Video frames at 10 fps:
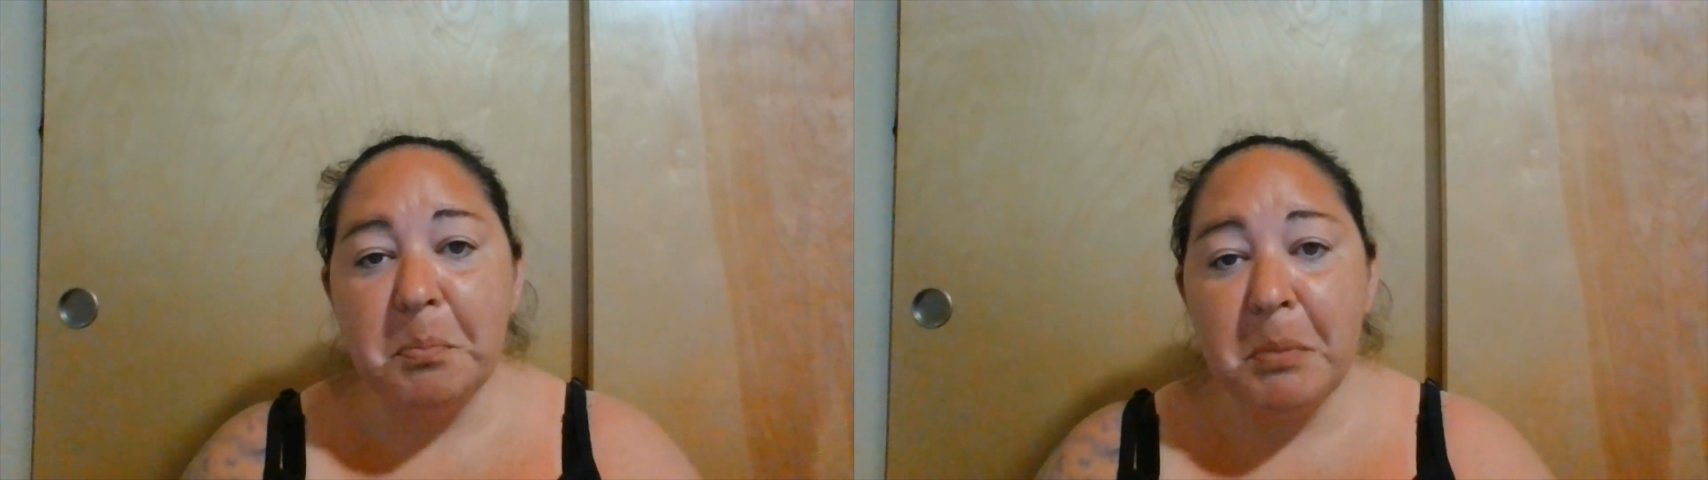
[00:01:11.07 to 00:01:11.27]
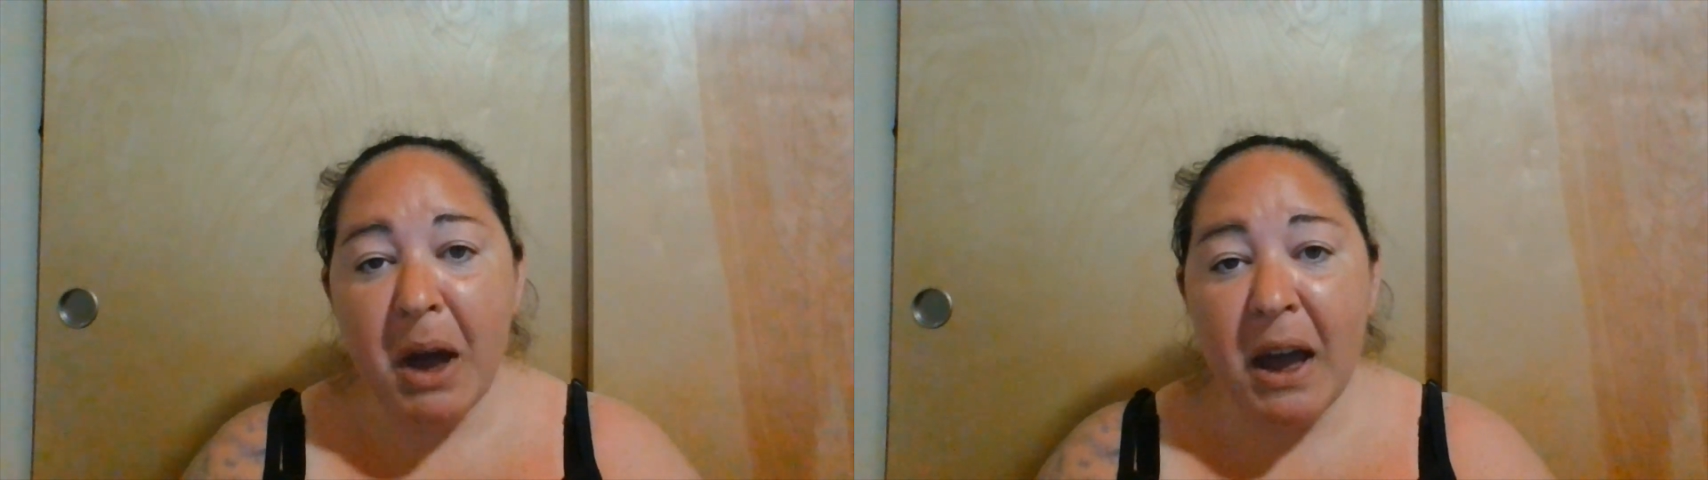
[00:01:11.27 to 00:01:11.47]

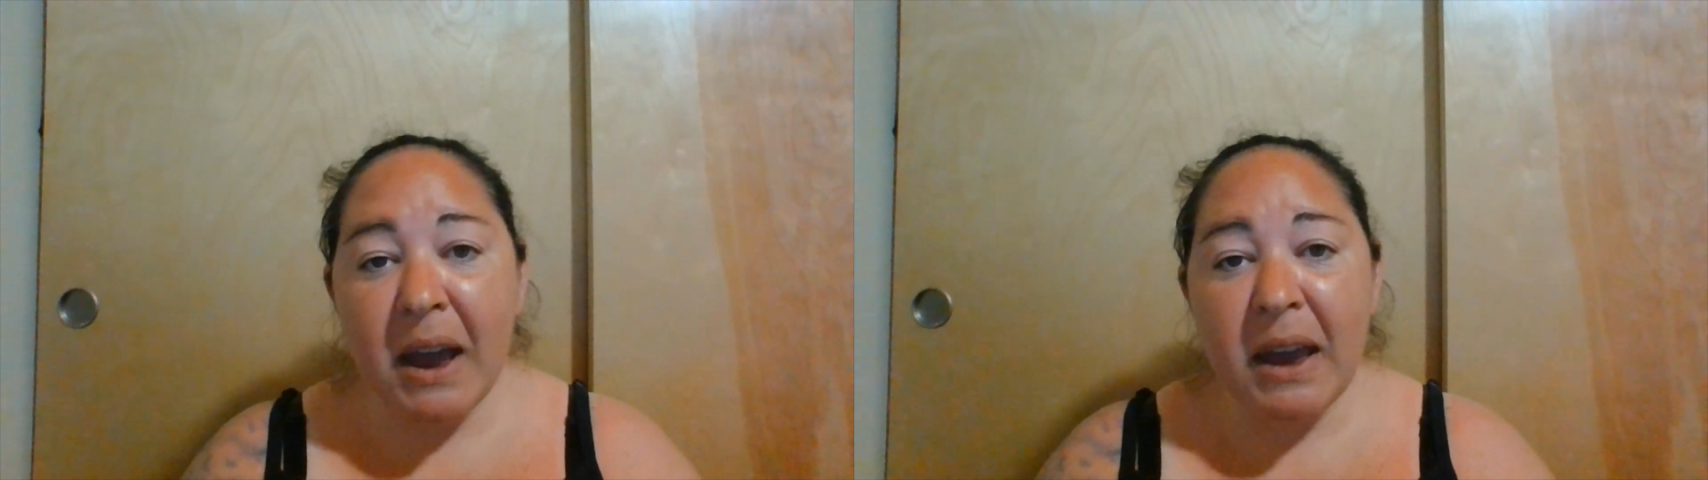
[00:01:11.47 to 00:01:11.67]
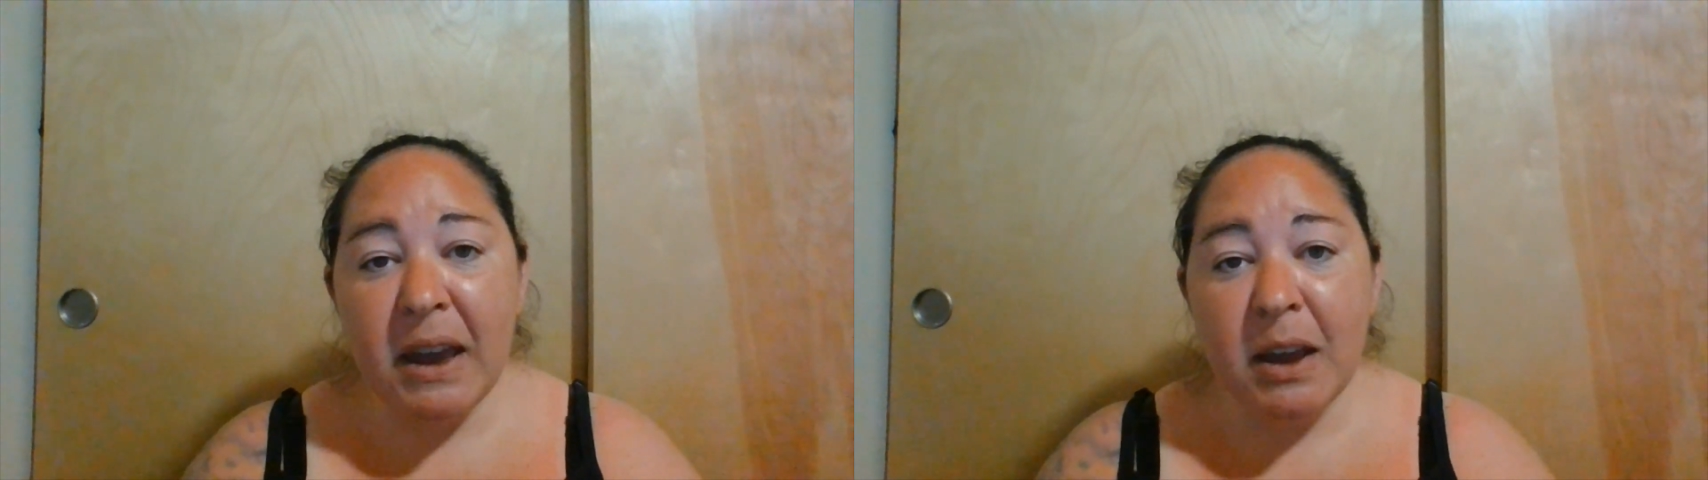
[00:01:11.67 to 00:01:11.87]

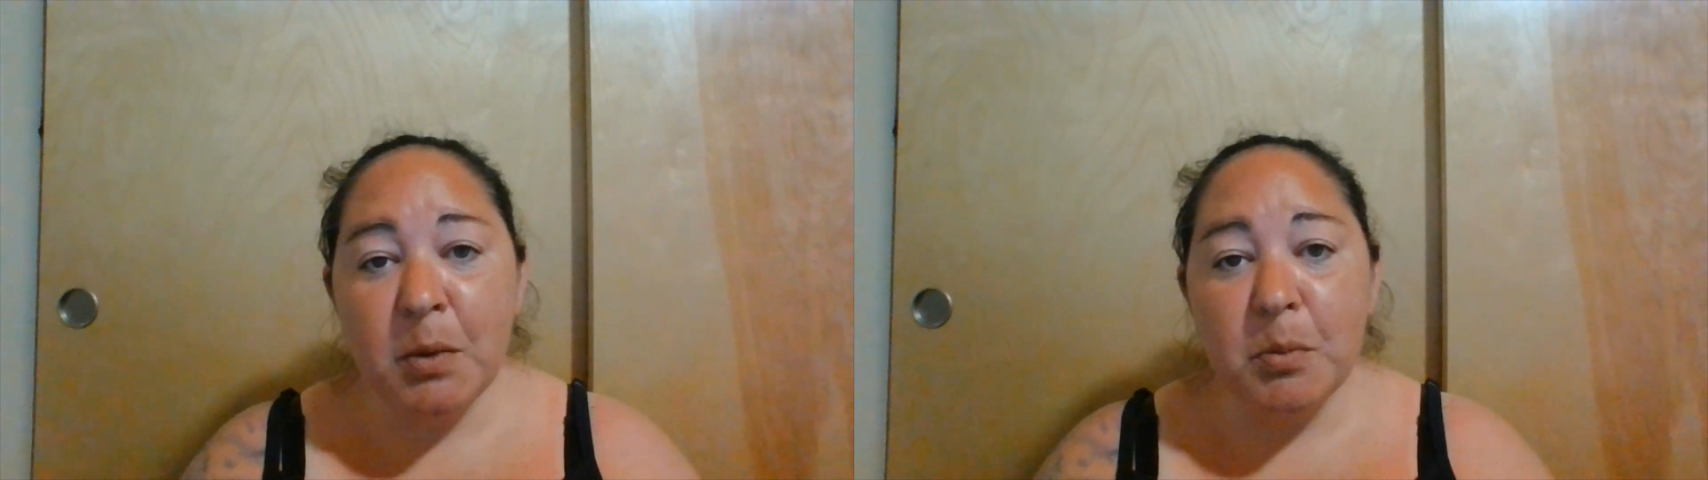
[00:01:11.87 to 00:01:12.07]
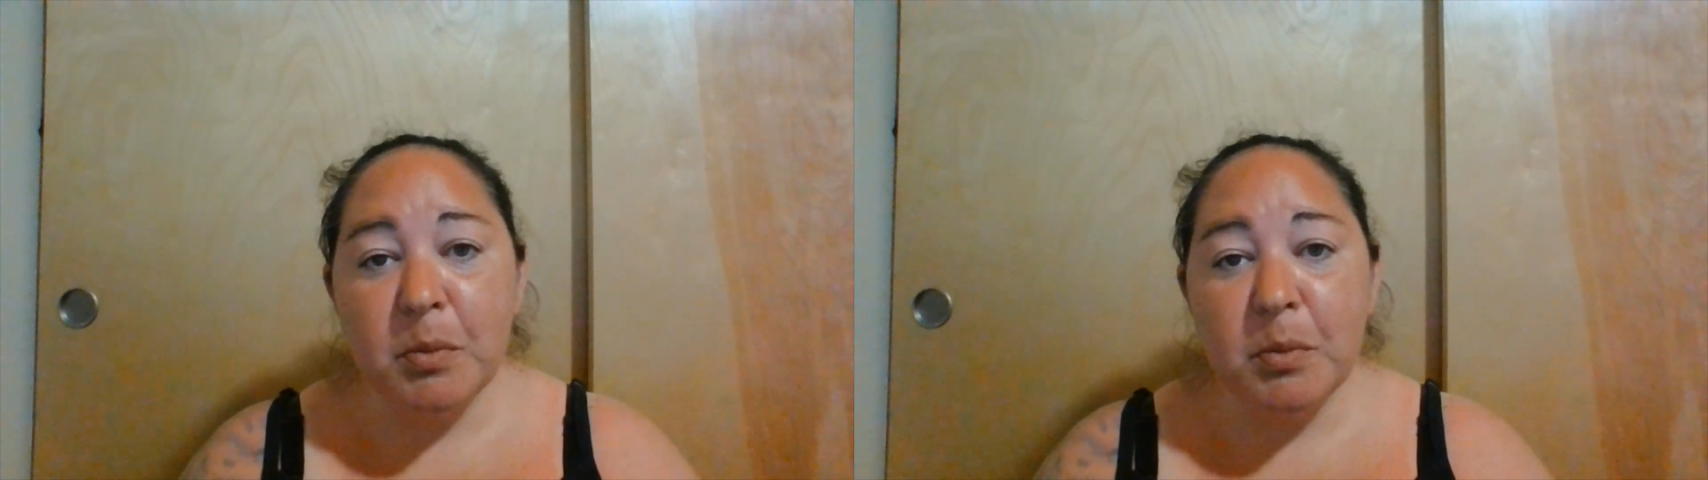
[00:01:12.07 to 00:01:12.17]
my